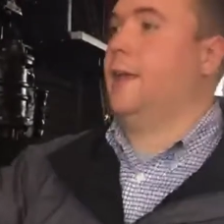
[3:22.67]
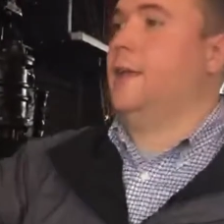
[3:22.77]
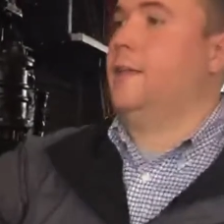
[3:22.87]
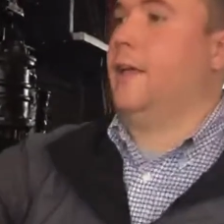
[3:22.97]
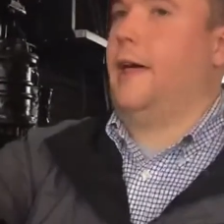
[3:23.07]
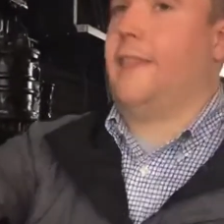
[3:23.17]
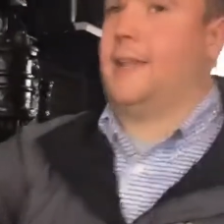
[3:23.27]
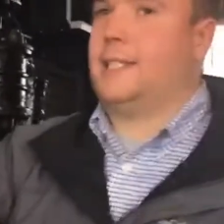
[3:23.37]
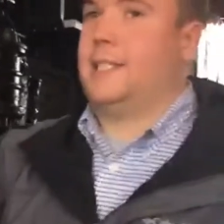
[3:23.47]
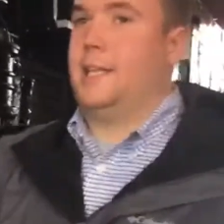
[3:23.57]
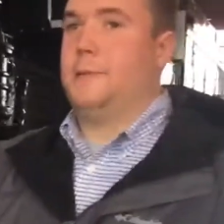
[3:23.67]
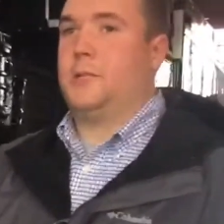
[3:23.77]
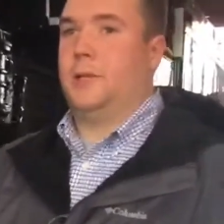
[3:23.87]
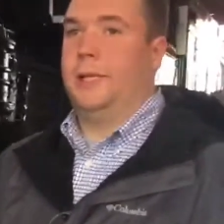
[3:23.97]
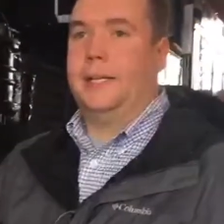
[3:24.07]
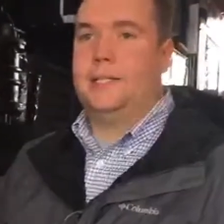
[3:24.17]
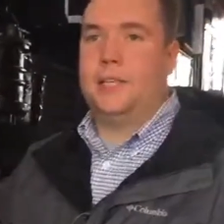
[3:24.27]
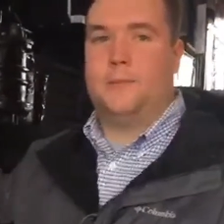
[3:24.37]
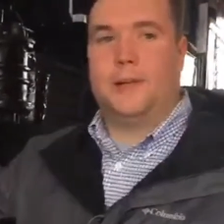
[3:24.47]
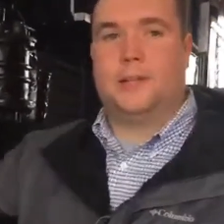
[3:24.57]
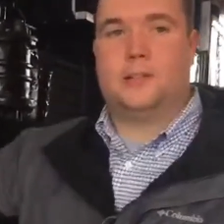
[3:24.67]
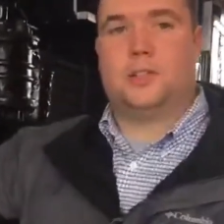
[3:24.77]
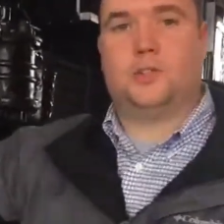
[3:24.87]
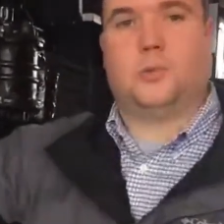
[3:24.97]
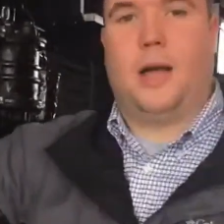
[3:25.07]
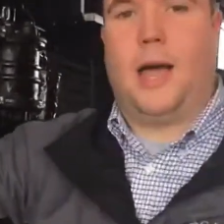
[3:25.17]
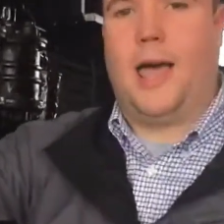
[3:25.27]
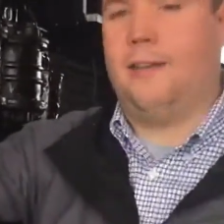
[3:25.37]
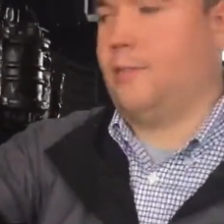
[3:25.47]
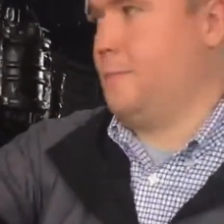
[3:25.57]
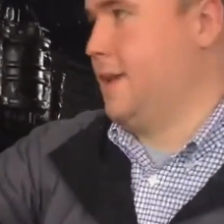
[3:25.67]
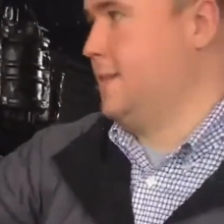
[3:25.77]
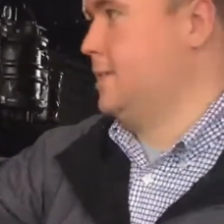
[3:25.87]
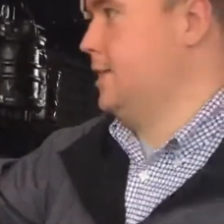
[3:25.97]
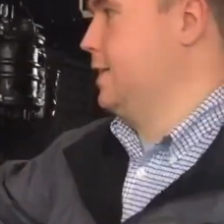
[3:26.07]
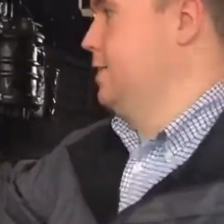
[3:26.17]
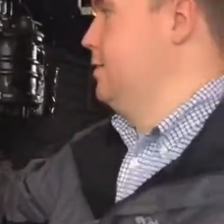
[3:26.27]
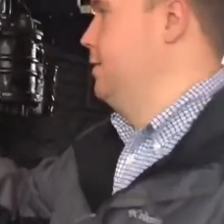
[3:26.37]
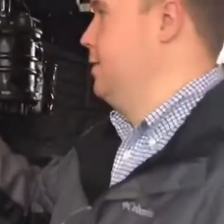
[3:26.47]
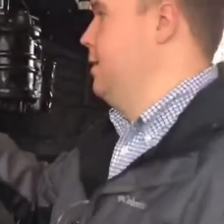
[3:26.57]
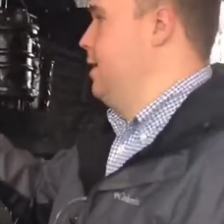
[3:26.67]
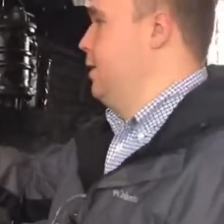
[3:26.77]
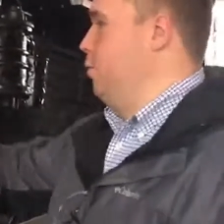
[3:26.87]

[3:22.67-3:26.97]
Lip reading: that steam is released, it begins to drive the piston, which